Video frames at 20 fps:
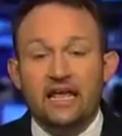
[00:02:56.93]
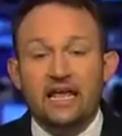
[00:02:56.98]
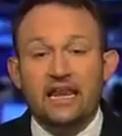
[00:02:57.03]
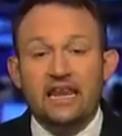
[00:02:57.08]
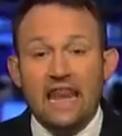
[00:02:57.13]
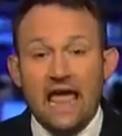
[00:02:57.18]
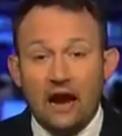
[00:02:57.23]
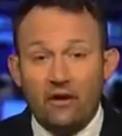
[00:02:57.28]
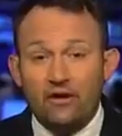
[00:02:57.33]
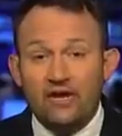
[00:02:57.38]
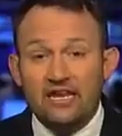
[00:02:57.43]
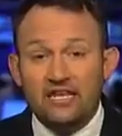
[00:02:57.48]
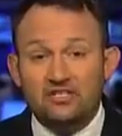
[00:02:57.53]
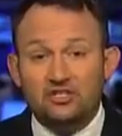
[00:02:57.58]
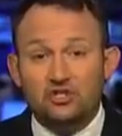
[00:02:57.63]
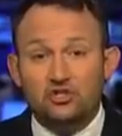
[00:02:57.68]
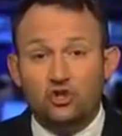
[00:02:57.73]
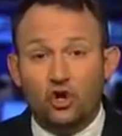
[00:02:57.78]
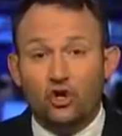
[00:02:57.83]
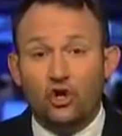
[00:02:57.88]
Now he needs to
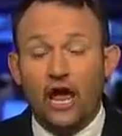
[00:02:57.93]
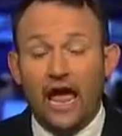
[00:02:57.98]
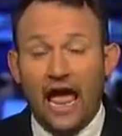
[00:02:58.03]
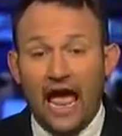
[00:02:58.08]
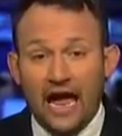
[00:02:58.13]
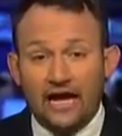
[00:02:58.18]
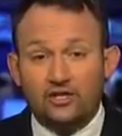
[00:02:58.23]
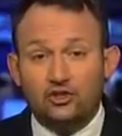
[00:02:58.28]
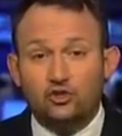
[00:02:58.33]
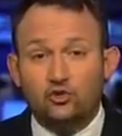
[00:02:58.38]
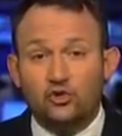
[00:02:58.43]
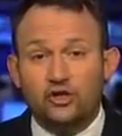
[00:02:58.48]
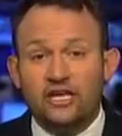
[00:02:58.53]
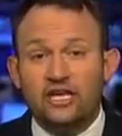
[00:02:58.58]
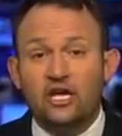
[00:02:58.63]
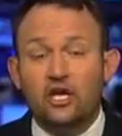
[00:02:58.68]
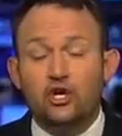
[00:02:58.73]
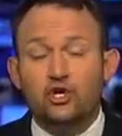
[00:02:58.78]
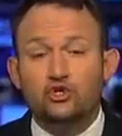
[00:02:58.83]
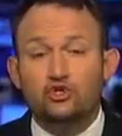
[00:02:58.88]
start actually
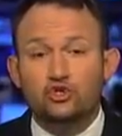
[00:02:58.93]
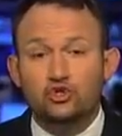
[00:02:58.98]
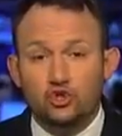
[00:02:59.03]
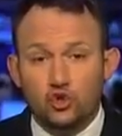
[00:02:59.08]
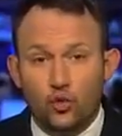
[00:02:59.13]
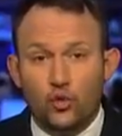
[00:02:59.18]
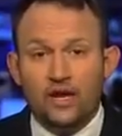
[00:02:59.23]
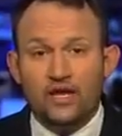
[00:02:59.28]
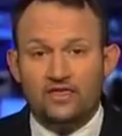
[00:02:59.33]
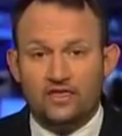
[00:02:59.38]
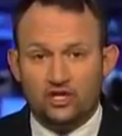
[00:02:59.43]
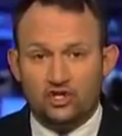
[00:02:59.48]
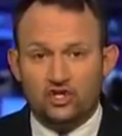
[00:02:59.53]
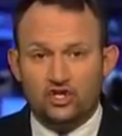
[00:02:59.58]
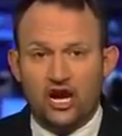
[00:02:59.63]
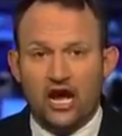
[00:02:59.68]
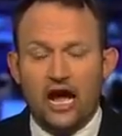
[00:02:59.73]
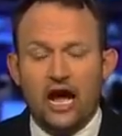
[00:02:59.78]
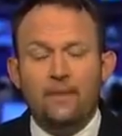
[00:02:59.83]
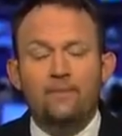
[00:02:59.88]
doing the
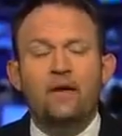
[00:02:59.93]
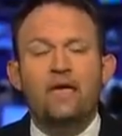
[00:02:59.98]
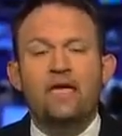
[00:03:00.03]
job